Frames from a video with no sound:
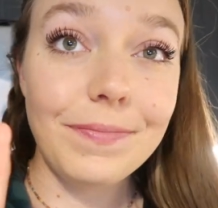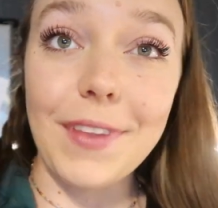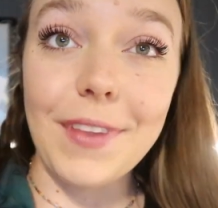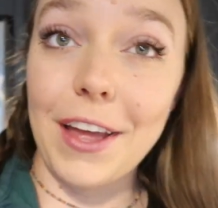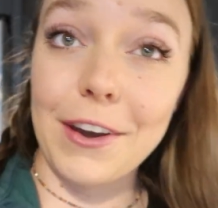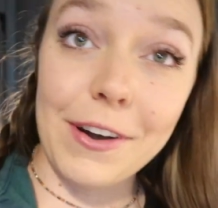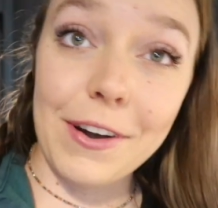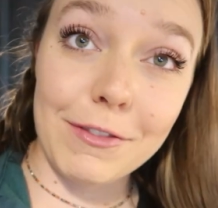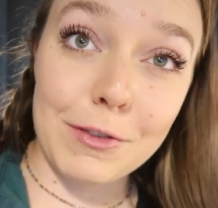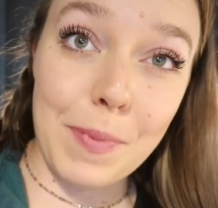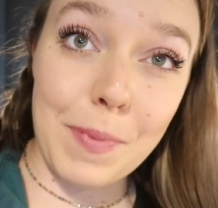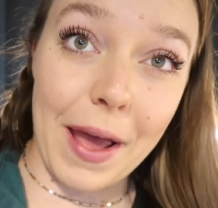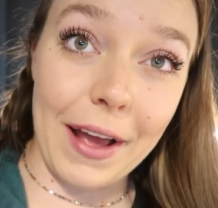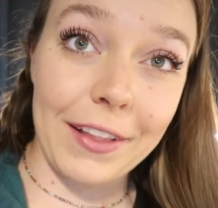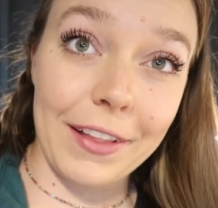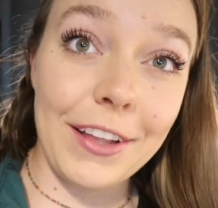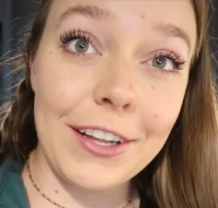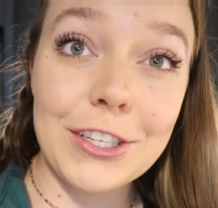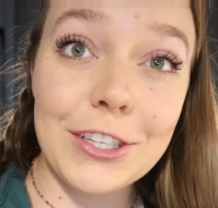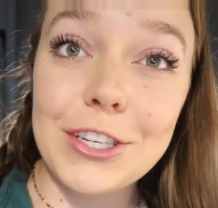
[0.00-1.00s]
I don't have to
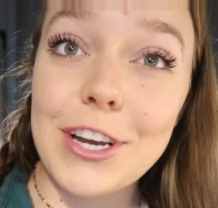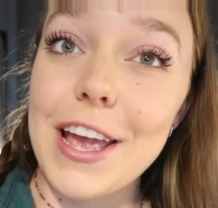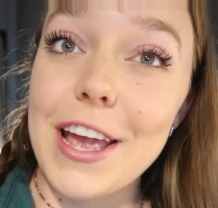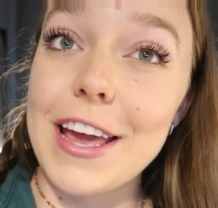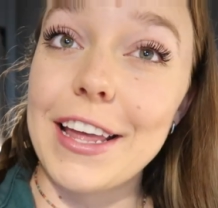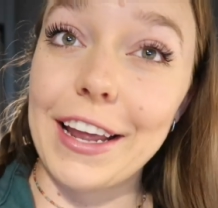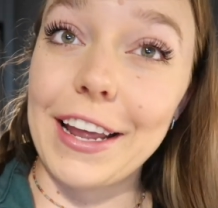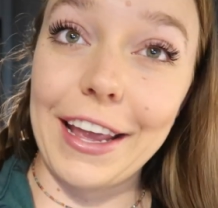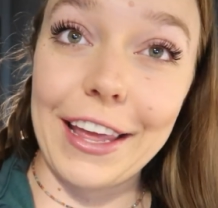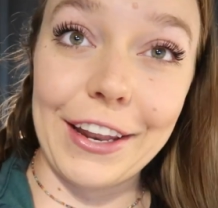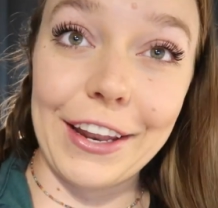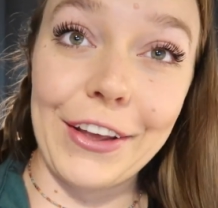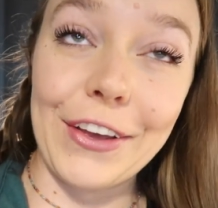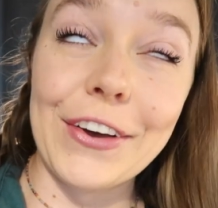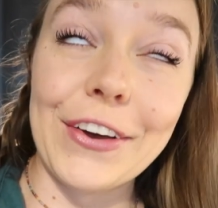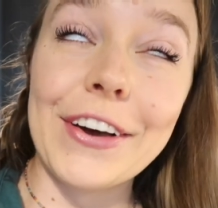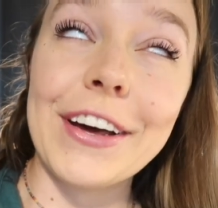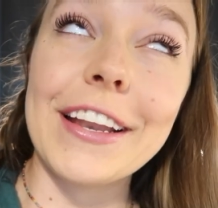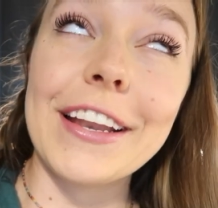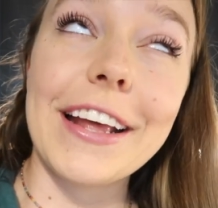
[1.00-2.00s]
pack lunch and I get a
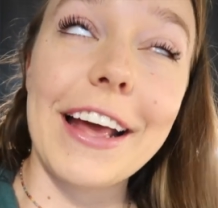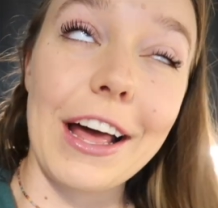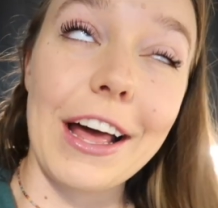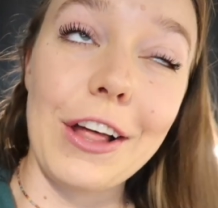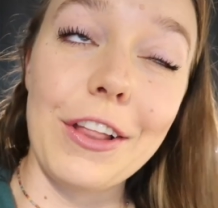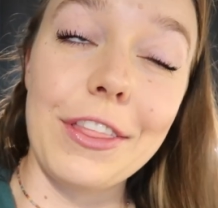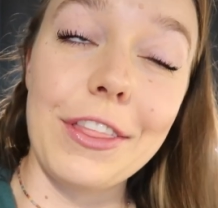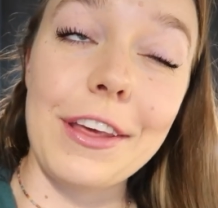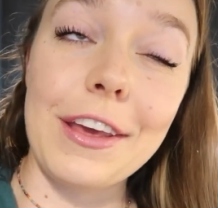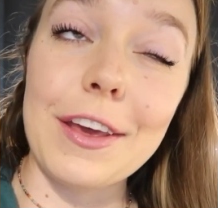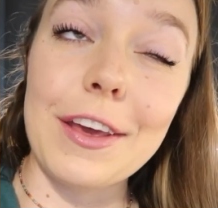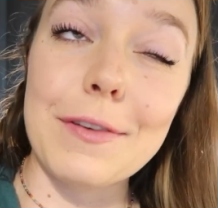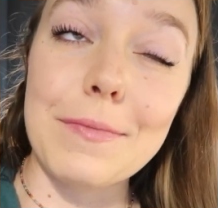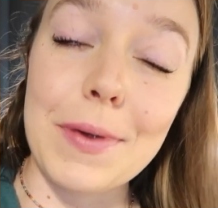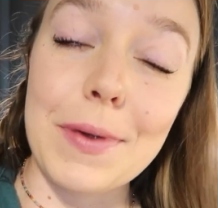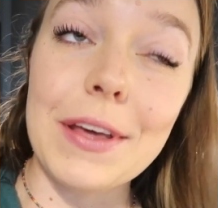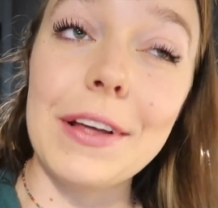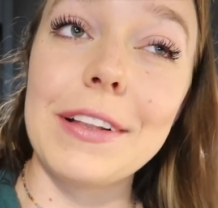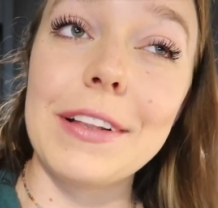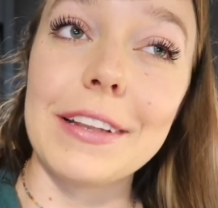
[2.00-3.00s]
good healthy
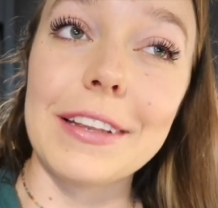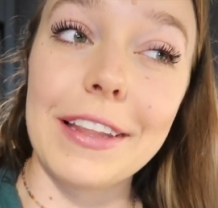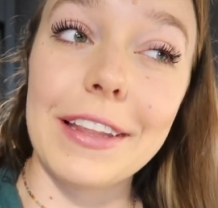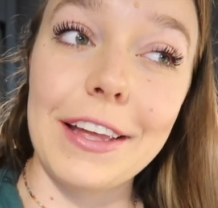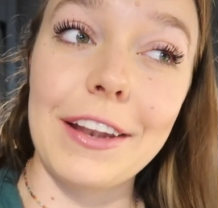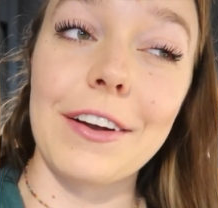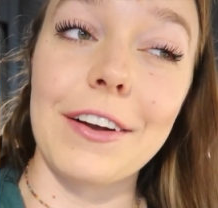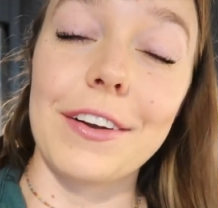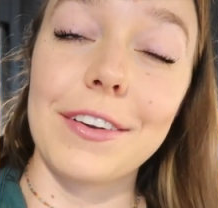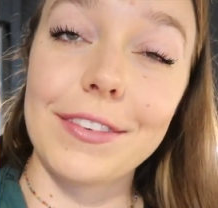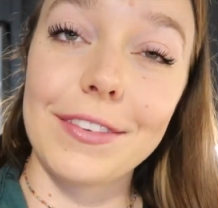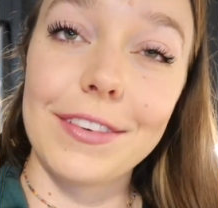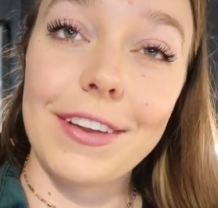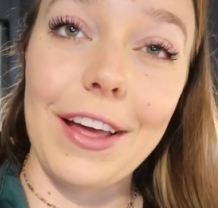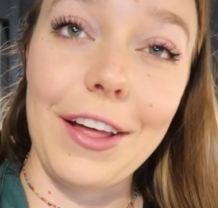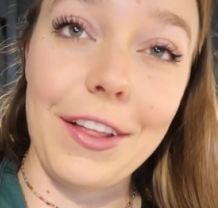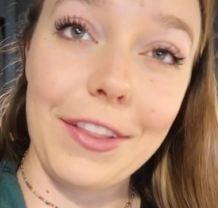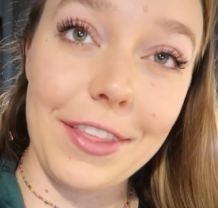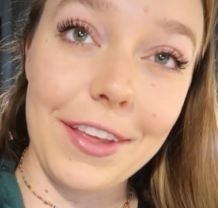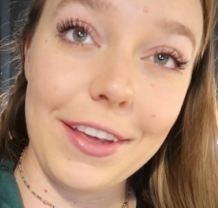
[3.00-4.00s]
meal later.
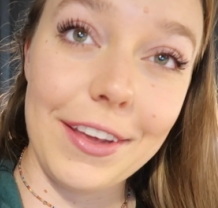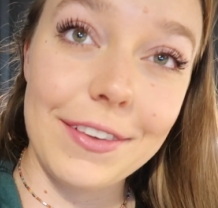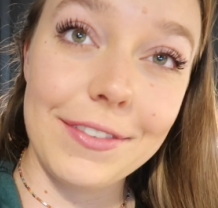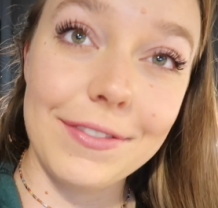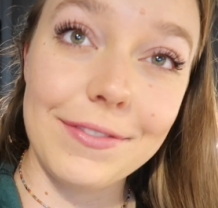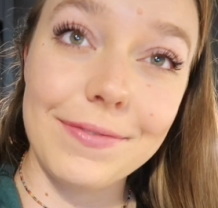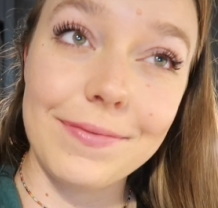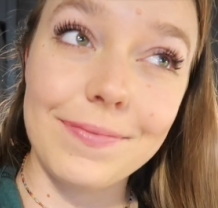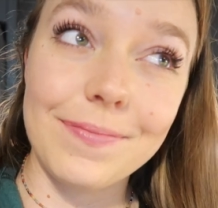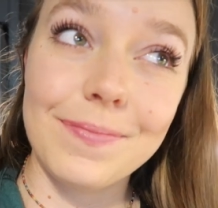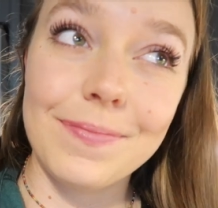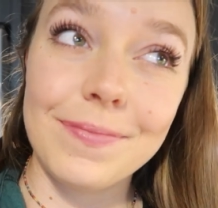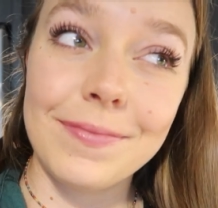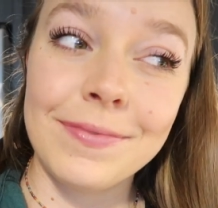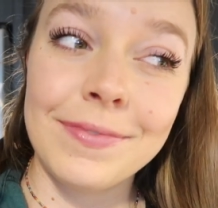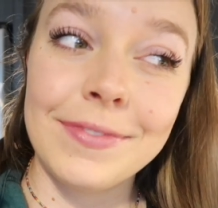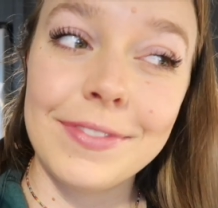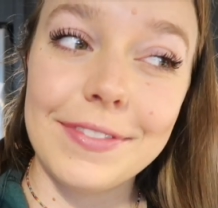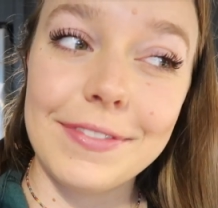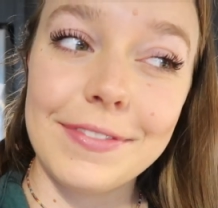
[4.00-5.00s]
Healthy.
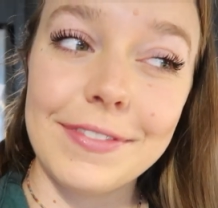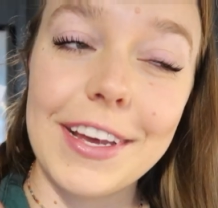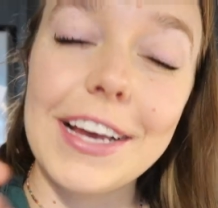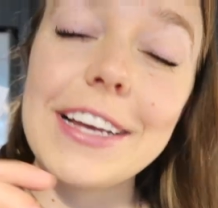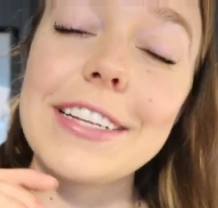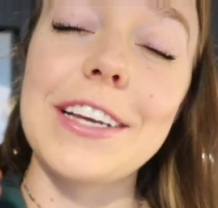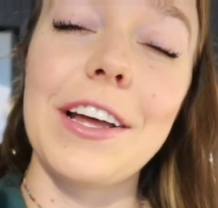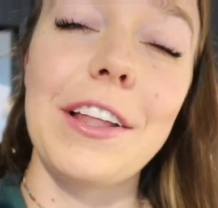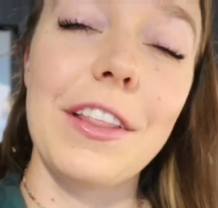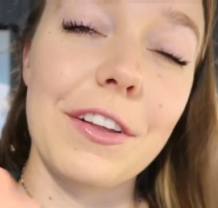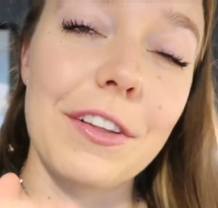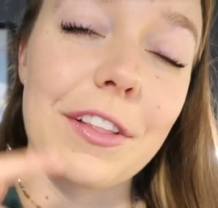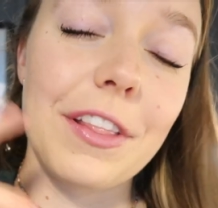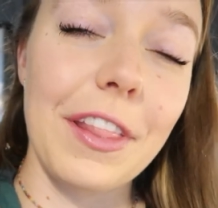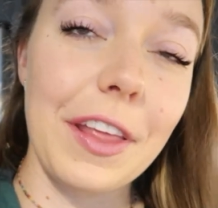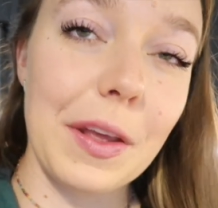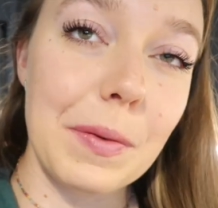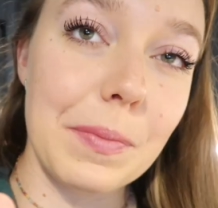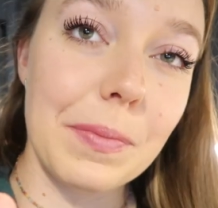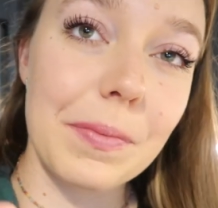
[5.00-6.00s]
It's healthier
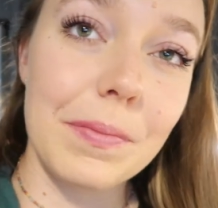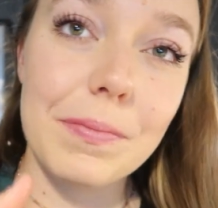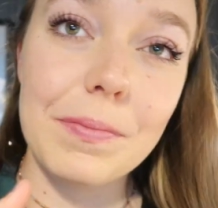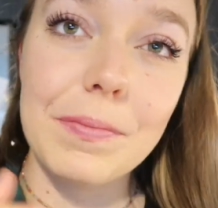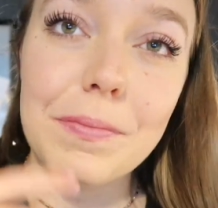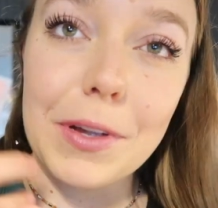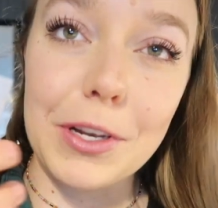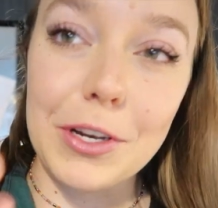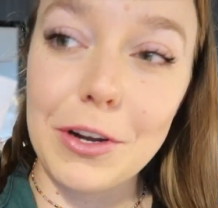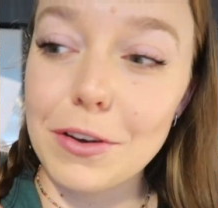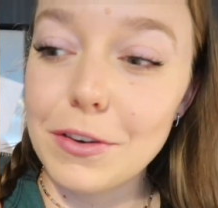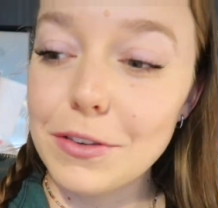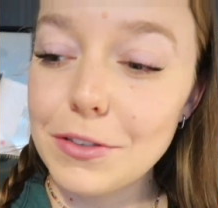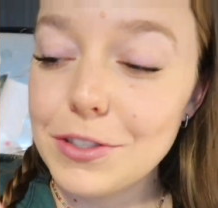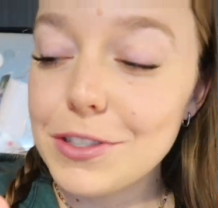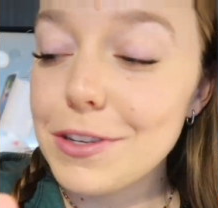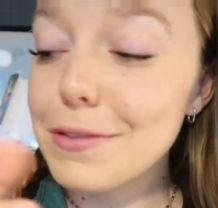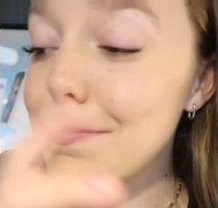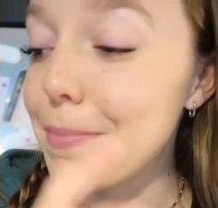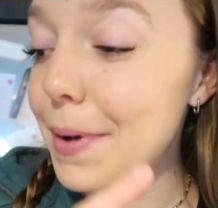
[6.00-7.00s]
than like
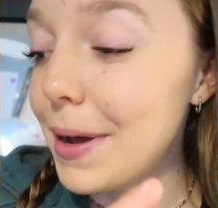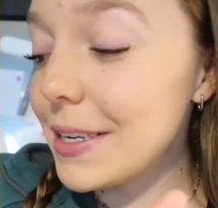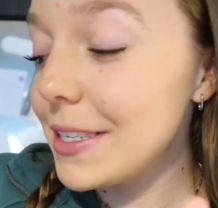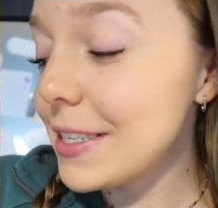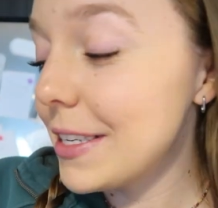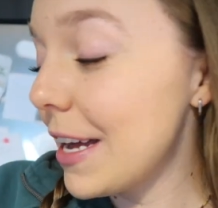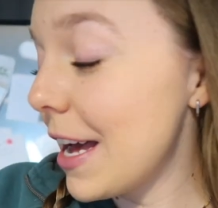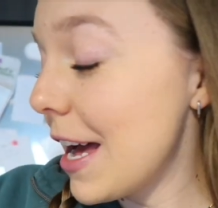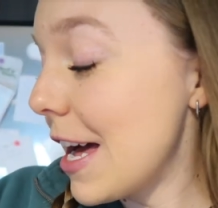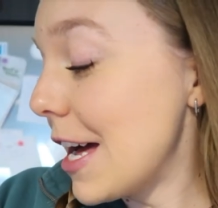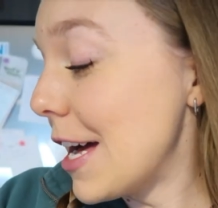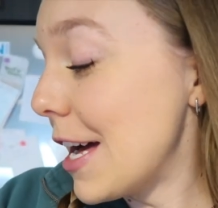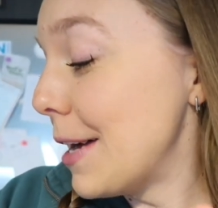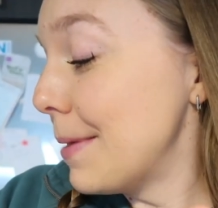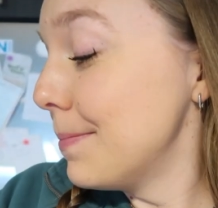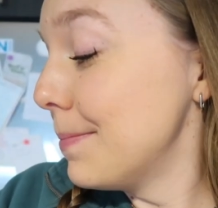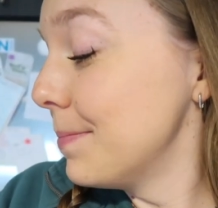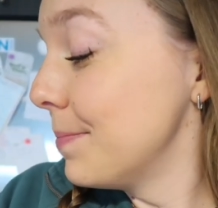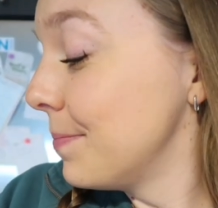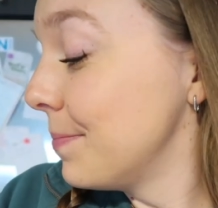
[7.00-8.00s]
McDonald's, but
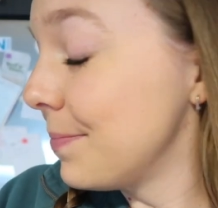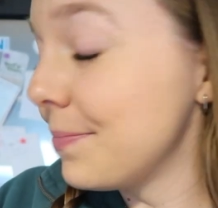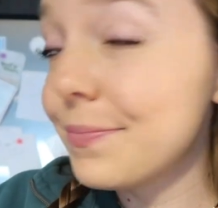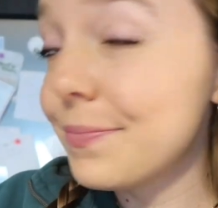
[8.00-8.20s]
um